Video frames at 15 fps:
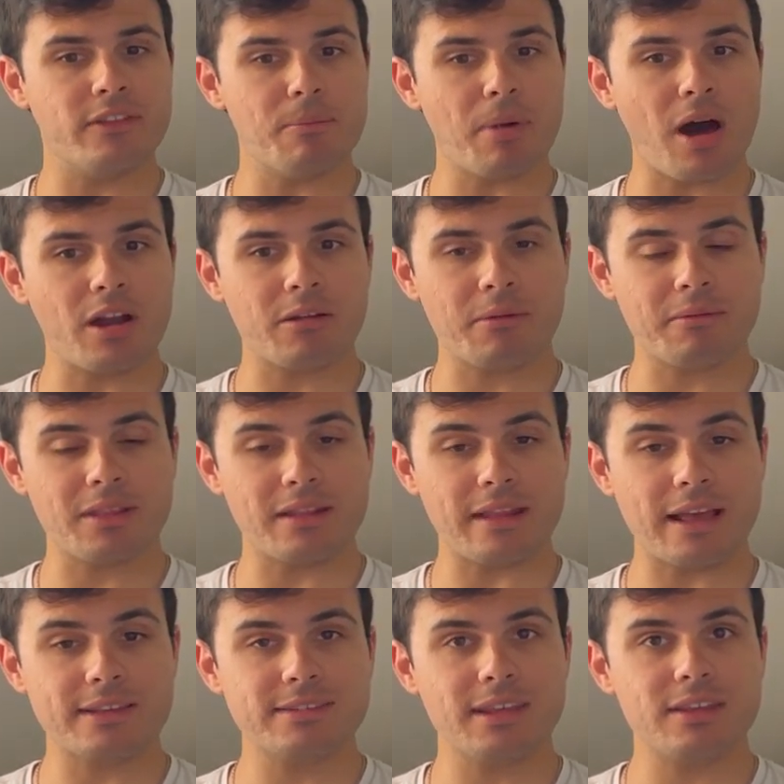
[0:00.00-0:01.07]
the bottom of the
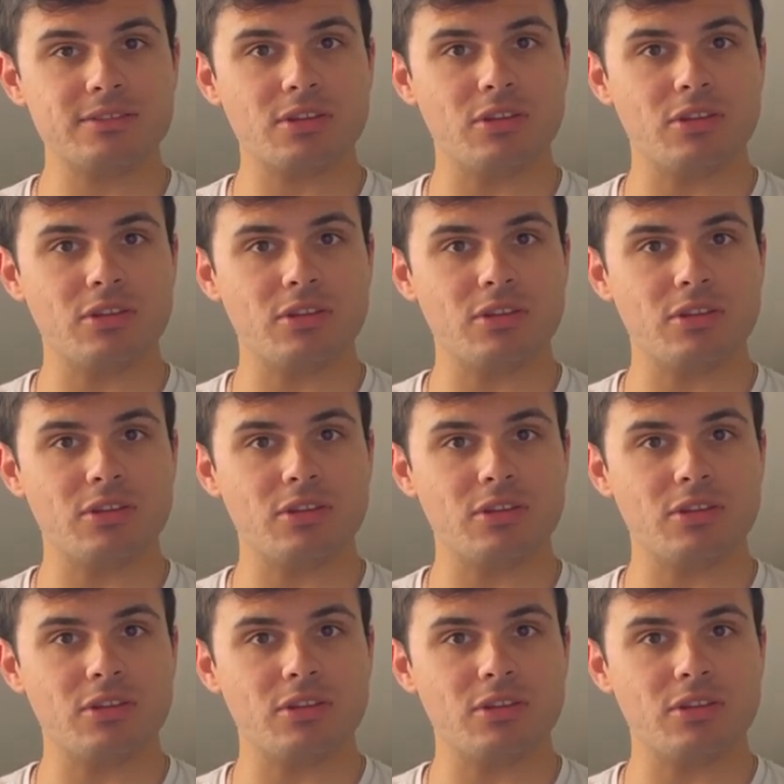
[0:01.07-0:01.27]
next seat,